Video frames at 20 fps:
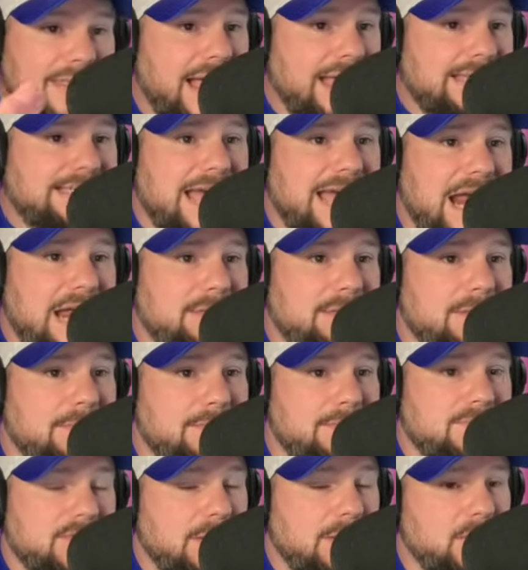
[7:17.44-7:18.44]
That's got to be
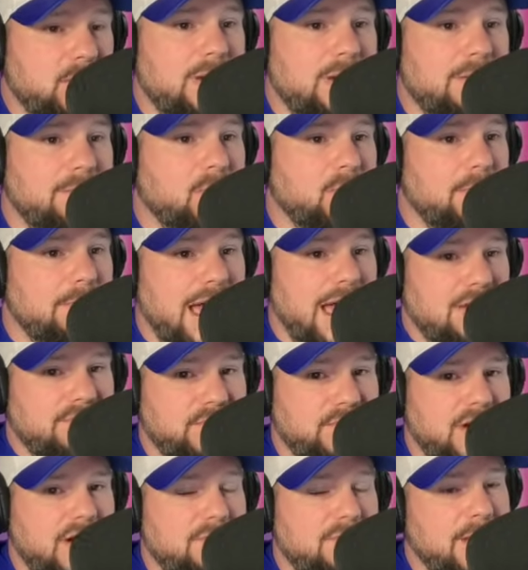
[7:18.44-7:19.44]
something we're
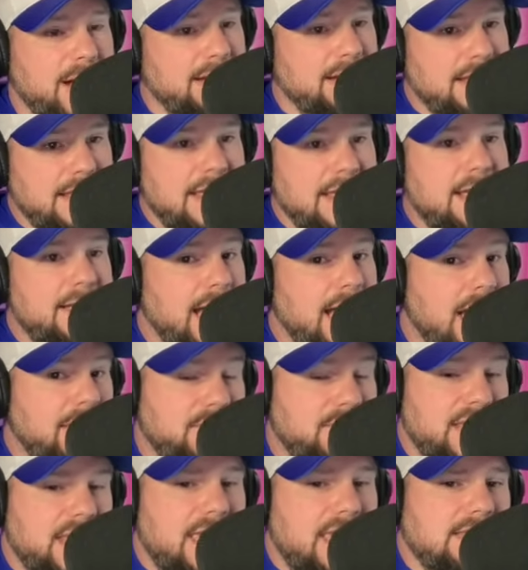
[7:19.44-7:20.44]
mindful of. But I
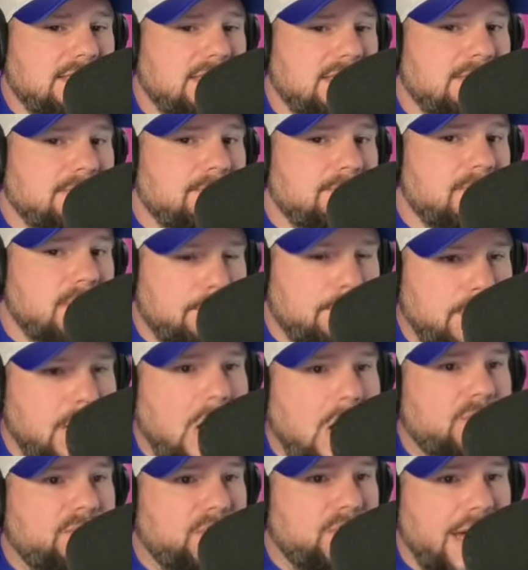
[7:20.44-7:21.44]
think his
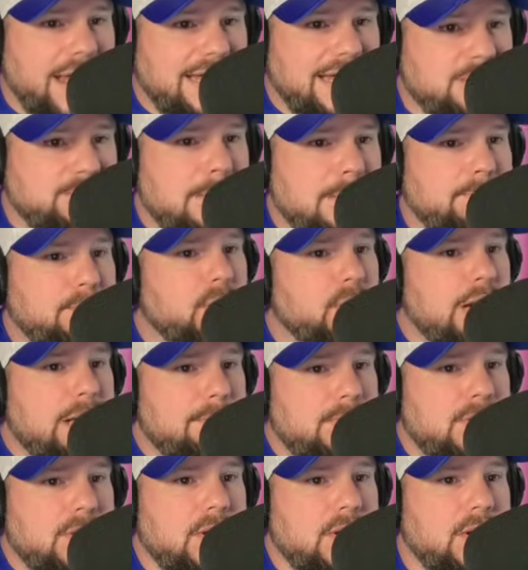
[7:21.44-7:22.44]
ball flight has been pretty
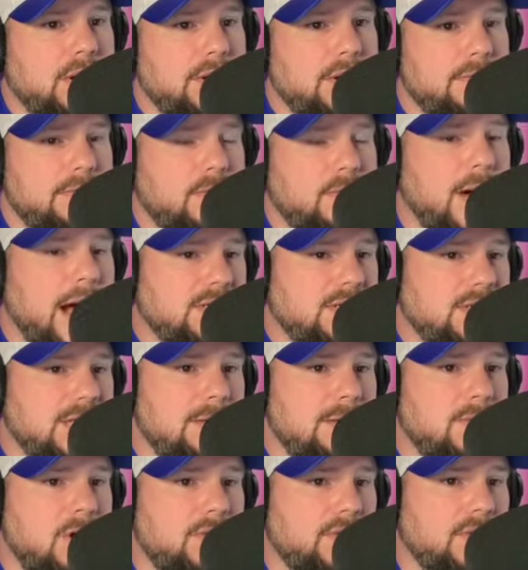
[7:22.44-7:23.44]
pure watching
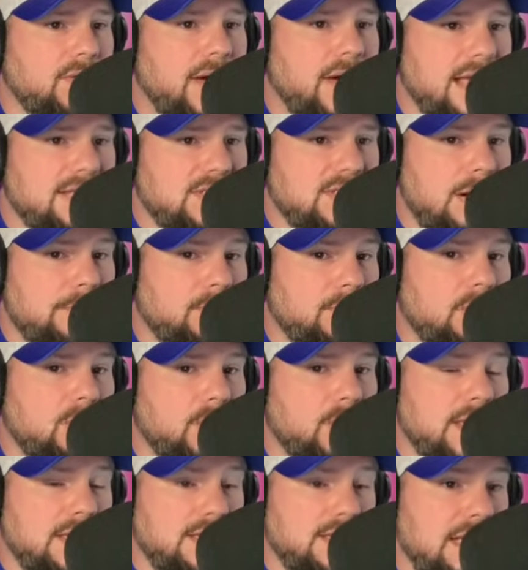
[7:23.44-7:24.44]
him over the last couple of
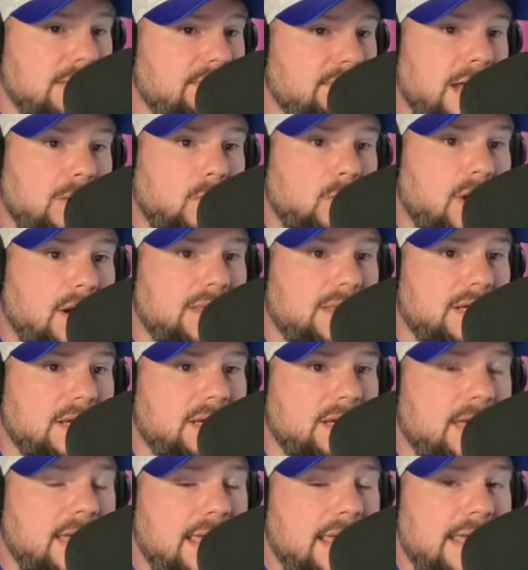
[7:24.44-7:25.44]
weeks. And even on one of
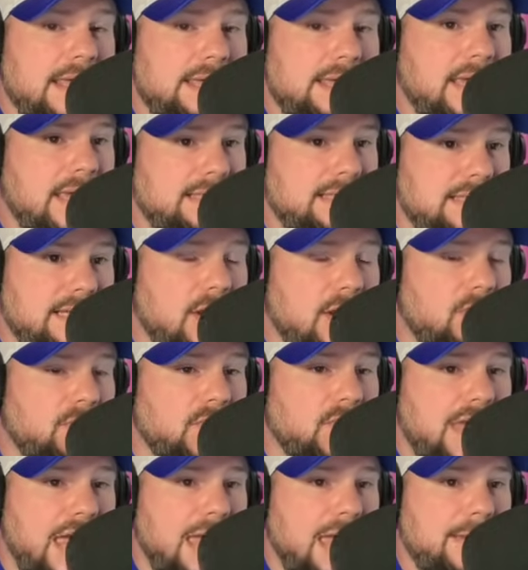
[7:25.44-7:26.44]
the kicks, he
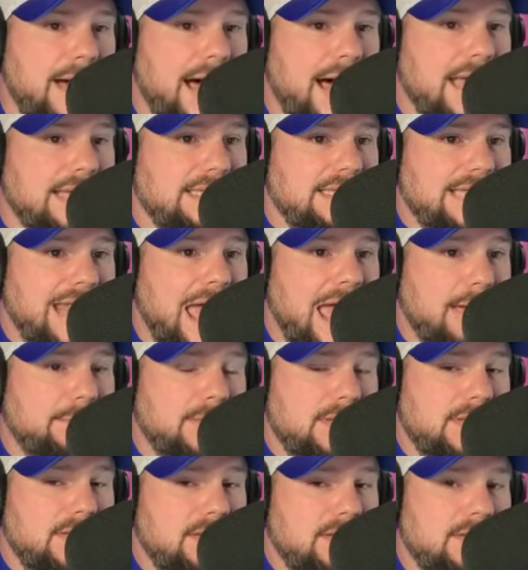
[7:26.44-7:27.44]
overcame a high snap.